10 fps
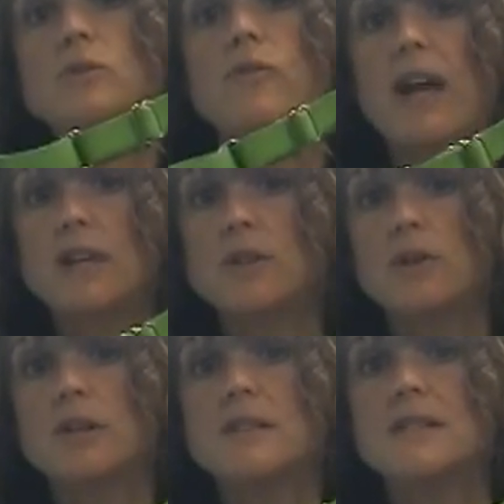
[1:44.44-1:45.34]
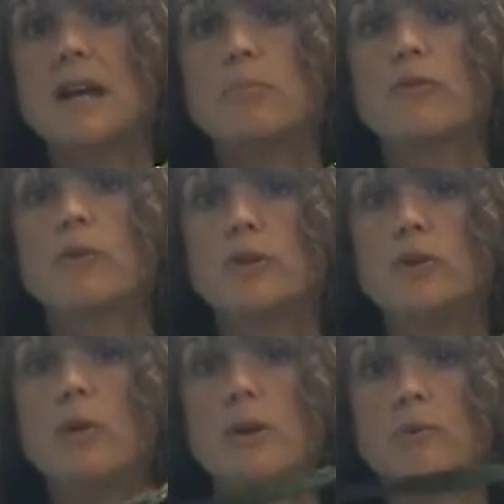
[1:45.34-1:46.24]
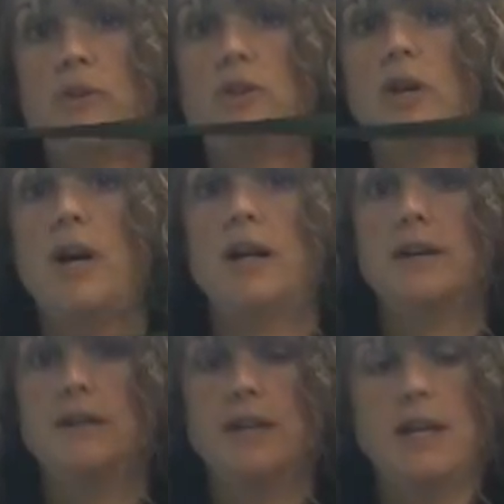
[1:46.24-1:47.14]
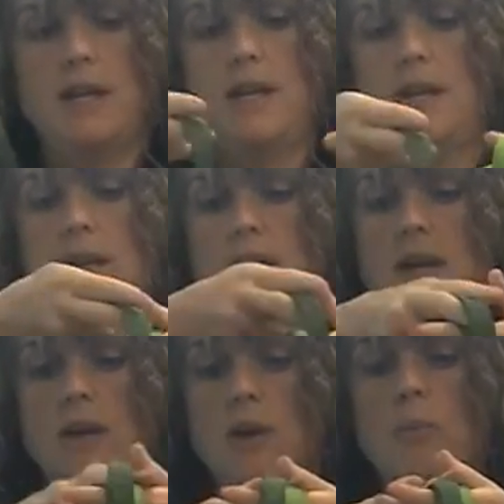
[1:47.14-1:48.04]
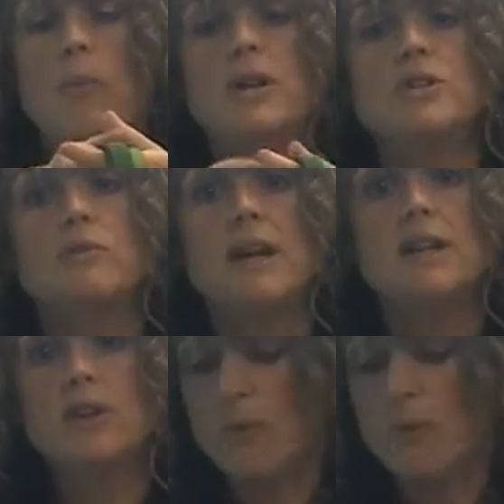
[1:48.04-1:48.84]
so that's already set before you go in with the dog. Once you're ready to